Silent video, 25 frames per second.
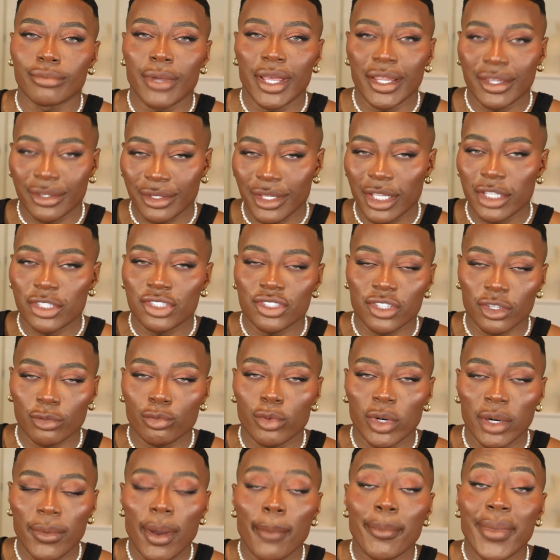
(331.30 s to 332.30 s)
it's just
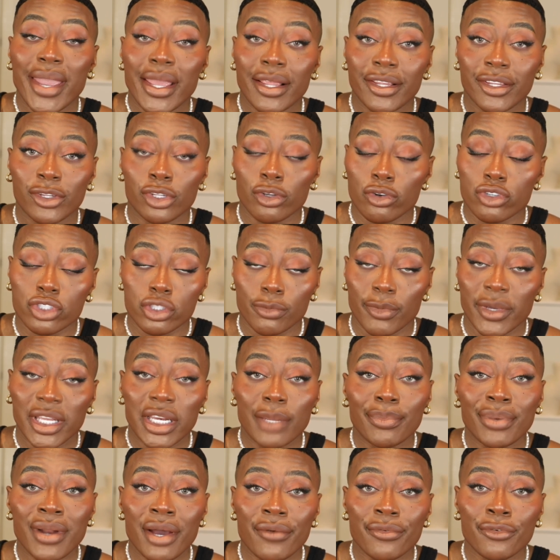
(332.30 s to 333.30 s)
one of my main social
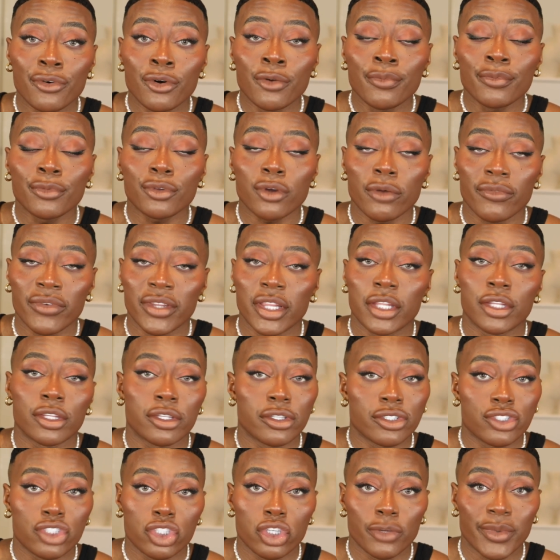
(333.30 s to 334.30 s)
media platforms other than
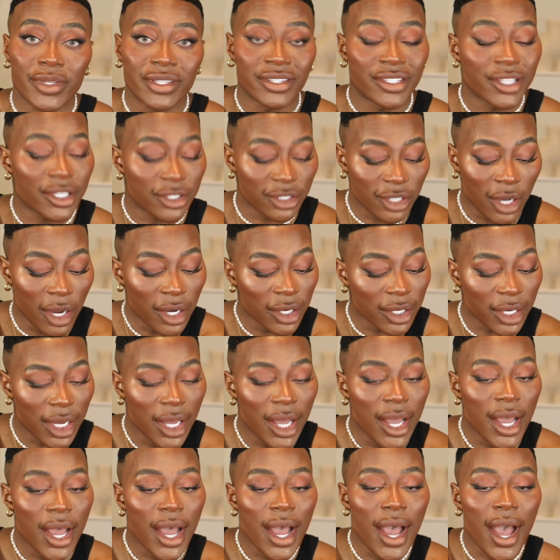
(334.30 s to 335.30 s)
YouTube and TikTok.
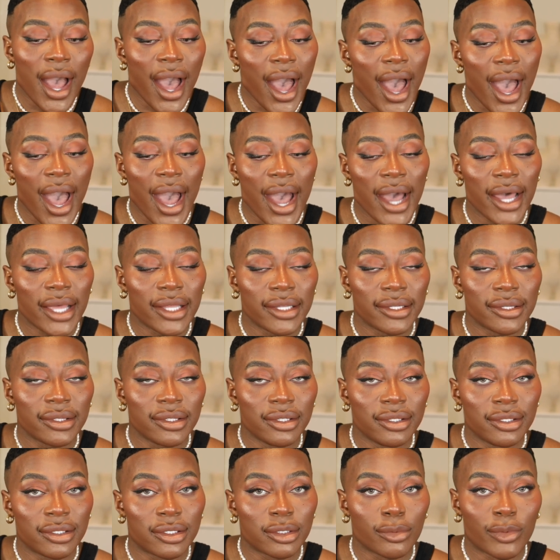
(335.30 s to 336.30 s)

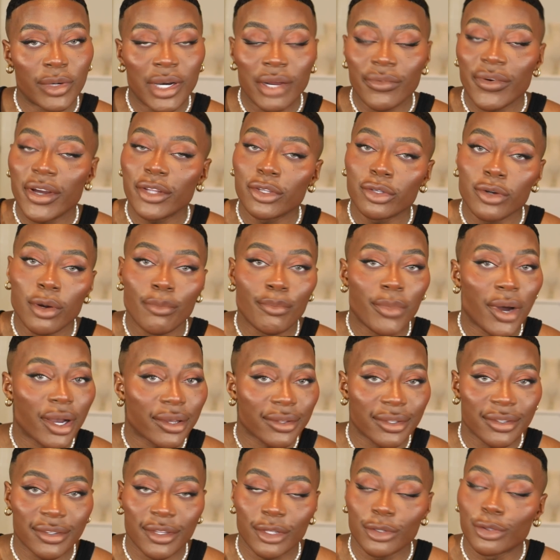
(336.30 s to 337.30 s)
And whenever I do
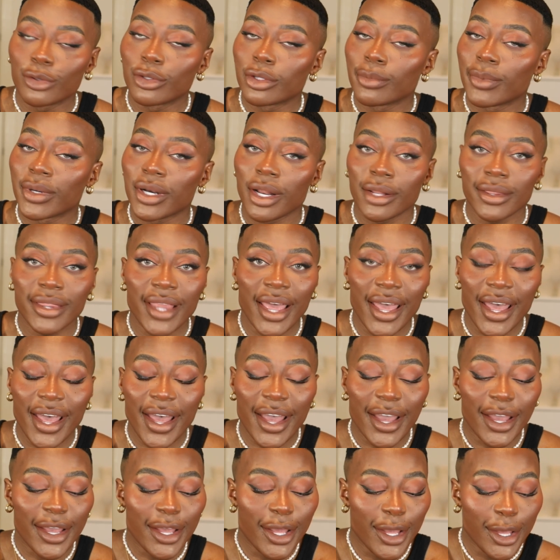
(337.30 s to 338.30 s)
unboxings, I do the one on
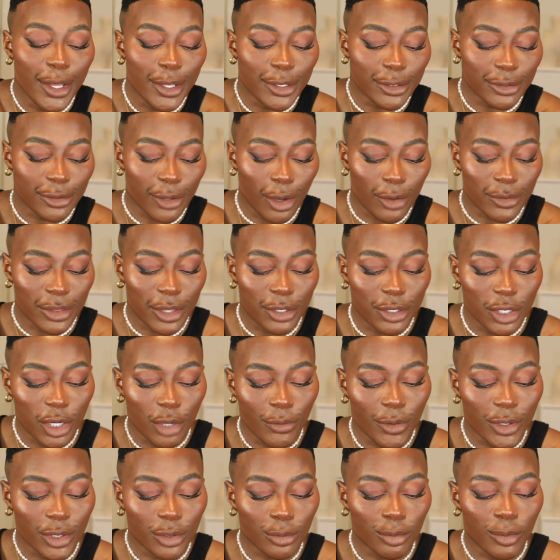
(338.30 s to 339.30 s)
there. So the
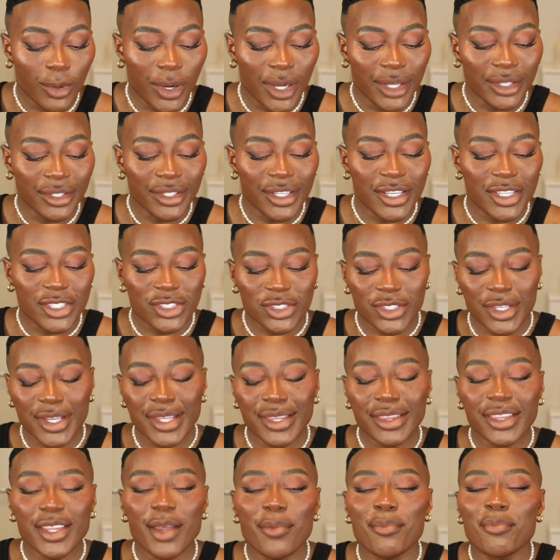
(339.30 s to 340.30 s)
newest one, it's
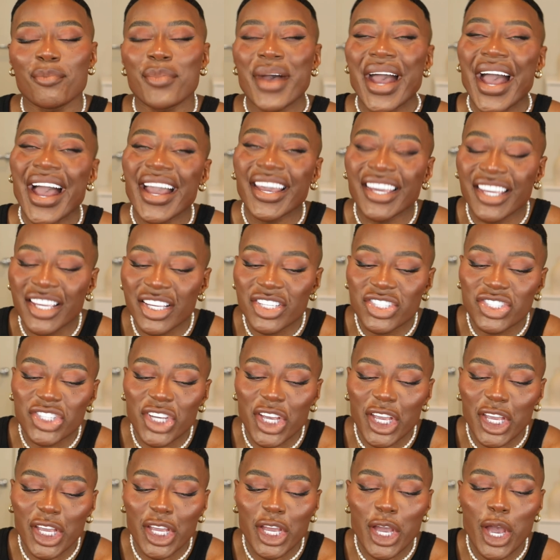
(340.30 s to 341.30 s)
the
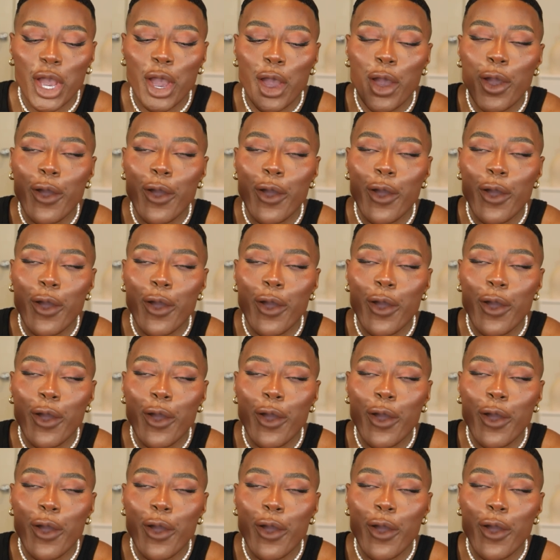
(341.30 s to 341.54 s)
packaging